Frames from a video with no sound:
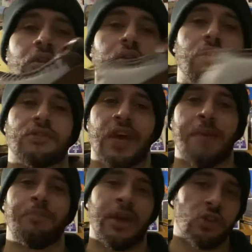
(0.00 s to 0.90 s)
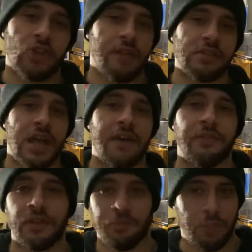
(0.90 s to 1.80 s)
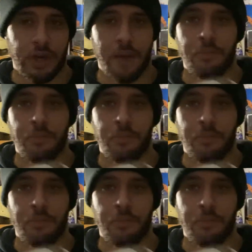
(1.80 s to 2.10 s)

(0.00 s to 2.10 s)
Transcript: because I've been a Travis Scott fan, but I